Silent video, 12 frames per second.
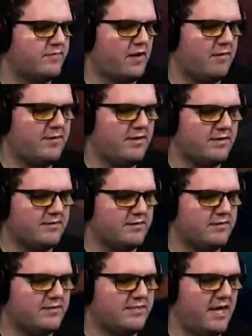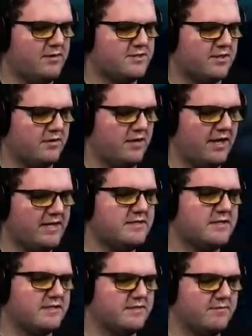I'm gonna douse our lights
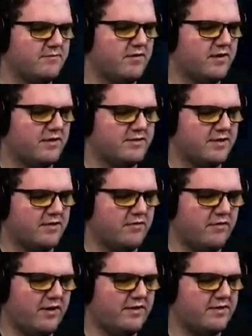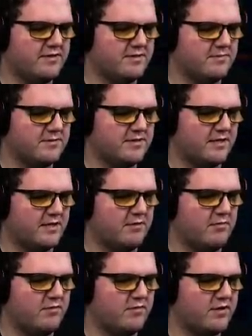because I'm fucking terrified that someone's gonna
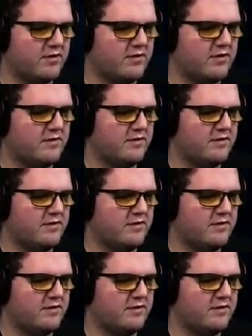come over here now.